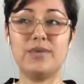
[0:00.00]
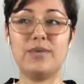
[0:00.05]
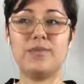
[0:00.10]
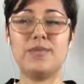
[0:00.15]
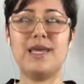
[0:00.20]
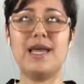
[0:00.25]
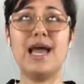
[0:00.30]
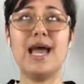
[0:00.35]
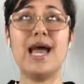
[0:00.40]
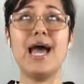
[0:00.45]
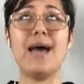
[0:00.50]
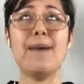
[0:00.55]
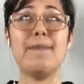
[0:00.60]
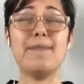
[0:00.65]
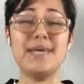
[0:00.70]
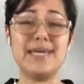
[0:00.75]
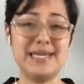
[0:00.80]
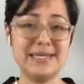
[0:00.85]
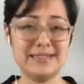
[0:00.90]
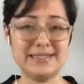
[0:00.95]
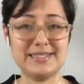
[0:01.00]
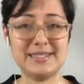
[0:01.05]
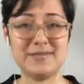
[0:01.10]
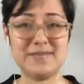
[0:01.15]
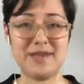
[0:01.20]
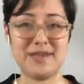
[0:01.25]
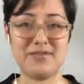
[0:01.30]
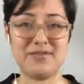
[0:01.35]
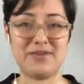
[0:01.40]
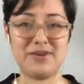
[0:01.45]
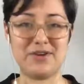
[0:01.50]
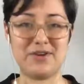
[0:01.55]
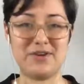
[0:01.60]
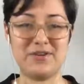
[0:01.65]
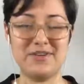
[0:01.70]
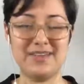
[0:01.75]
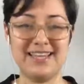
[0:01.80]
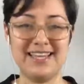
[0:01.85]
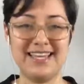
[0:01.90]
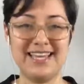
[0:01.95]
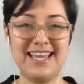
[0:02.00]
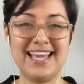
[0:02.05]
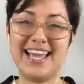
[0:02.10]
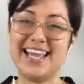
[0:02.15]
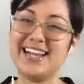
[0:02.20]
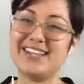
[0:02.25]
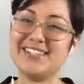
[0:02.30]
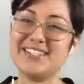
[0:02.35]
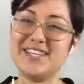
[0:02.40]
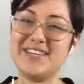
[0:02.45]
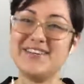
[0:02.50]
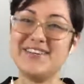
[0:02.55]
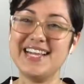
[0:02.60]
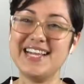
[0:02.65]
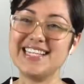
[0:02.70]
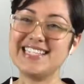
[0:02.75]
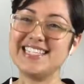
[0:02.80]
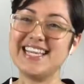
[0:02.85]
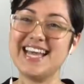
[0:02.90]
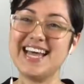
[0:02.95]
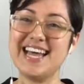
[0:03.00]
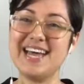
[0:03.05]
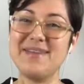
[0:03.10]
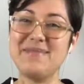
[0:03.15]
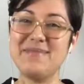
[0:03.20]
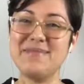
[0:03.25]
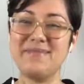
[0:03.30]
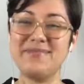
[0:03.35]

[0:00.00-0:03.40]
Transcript: would be happy to make for you. And I'll see you next time.